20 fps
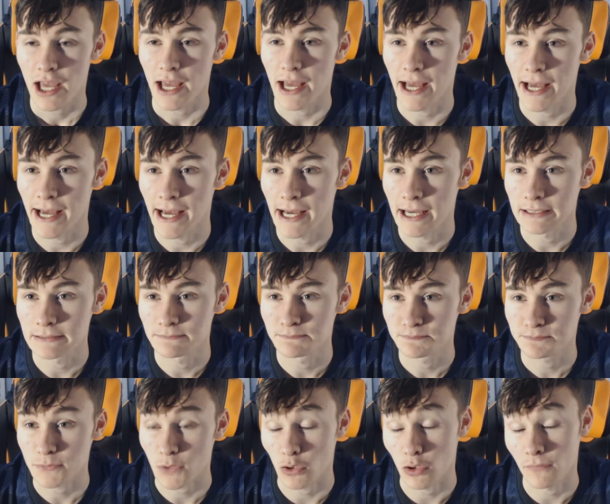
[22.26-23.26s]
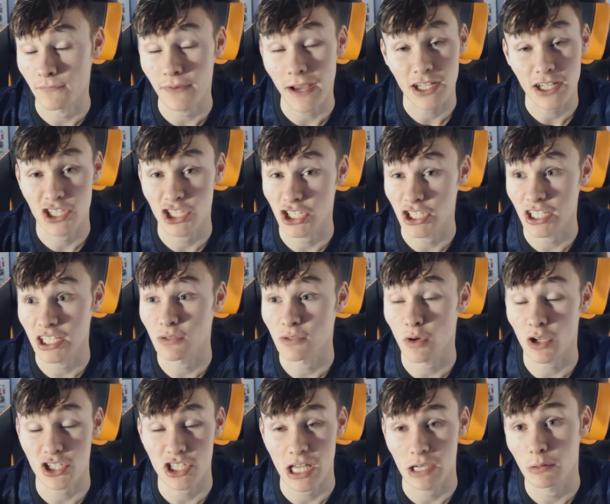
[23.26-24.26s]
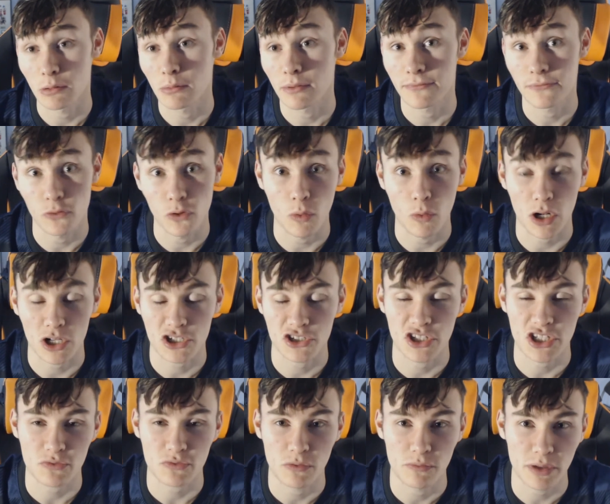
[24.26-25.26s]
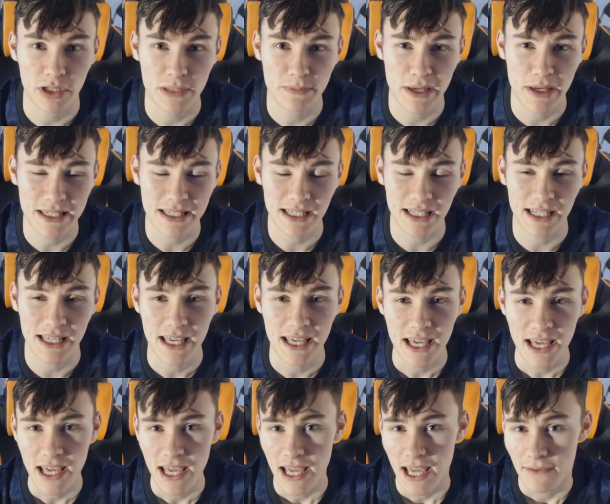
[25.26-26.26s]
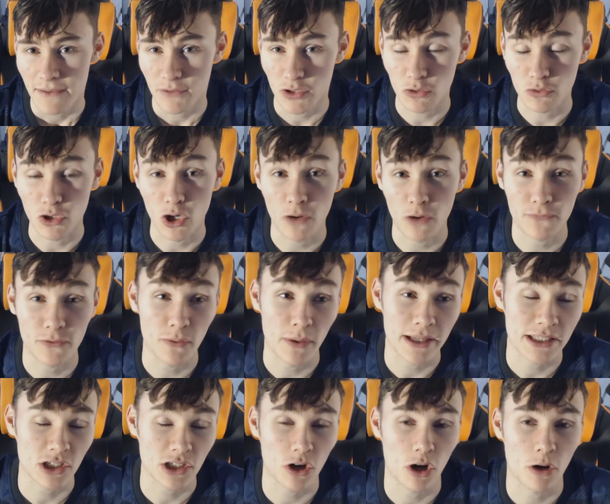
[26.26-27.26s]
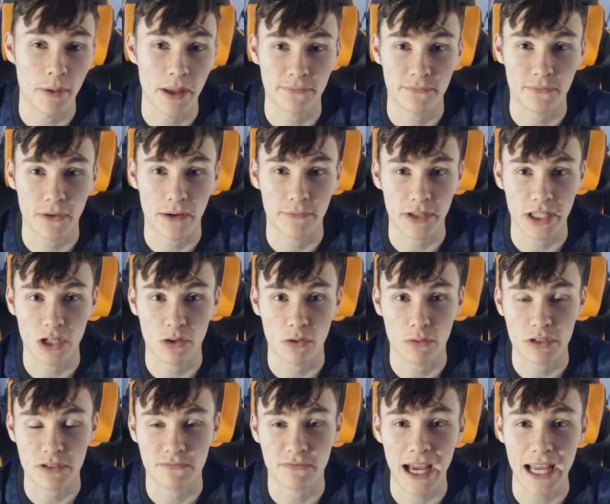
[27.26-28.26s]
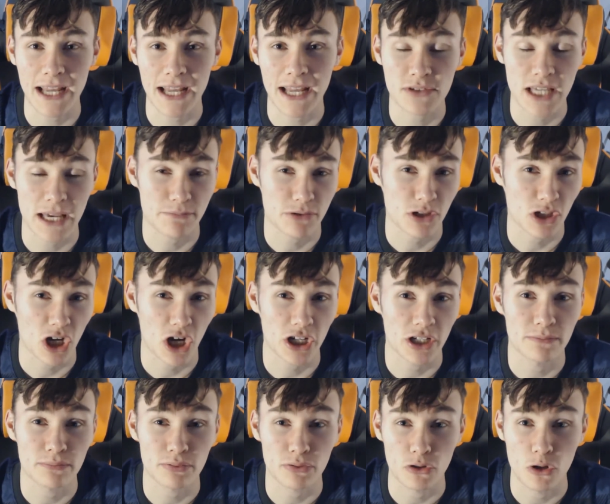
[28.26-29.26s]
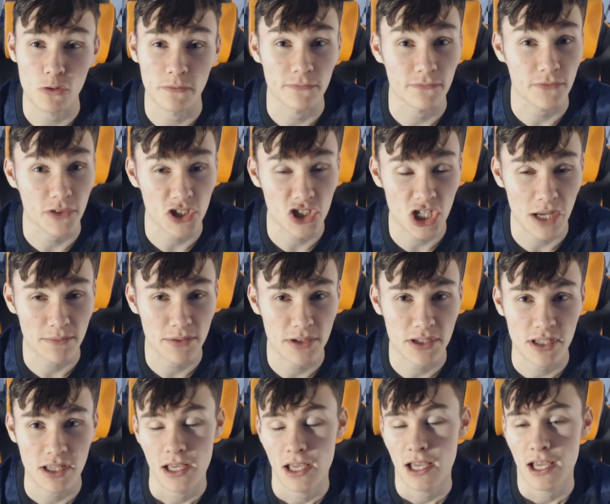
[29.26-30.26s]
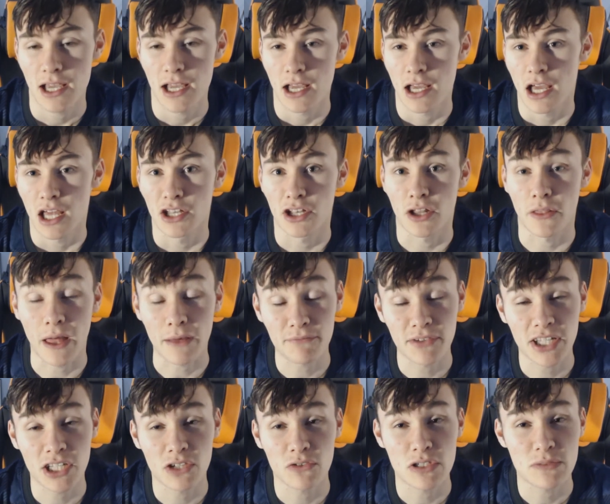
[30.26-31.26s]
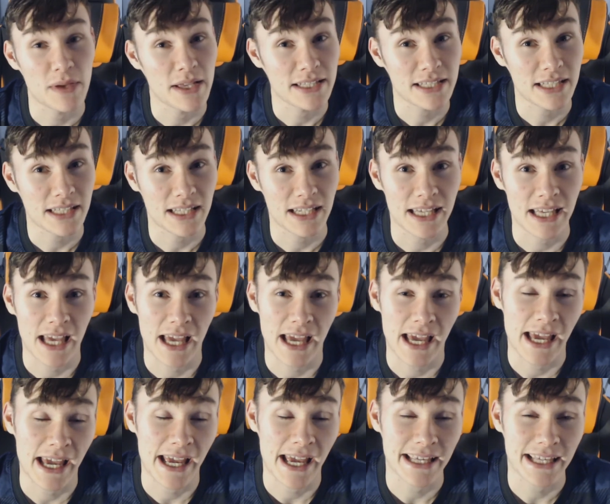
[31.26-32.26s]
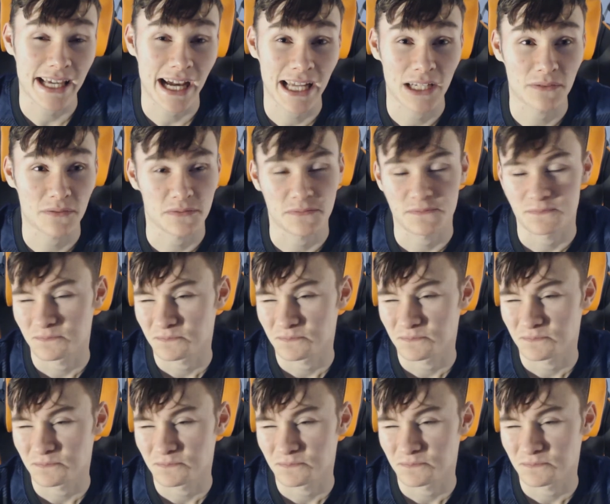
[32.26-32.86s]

Or in fact, you can nearly watch that one before watching this one. But it's basically, if you don't know, a few weeks ago I made a video. It was 5 tips on how to improve in Foot Champs. Now that video was basically a kind of